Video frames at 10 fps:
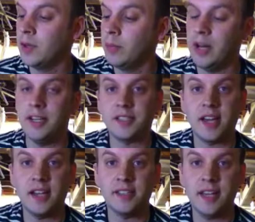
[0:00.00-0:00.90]
But it is
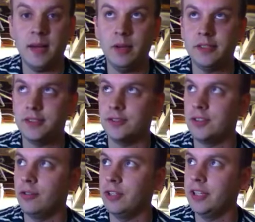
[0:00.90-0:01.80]
kind of sad because there's
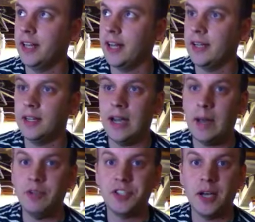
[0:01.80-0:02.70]
no really like
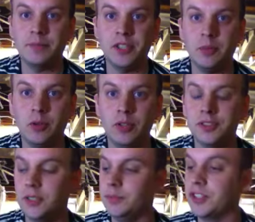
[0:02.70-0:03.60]
hobby shops anymore.
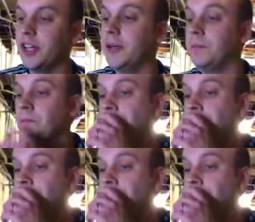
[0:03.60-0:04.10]
It seems like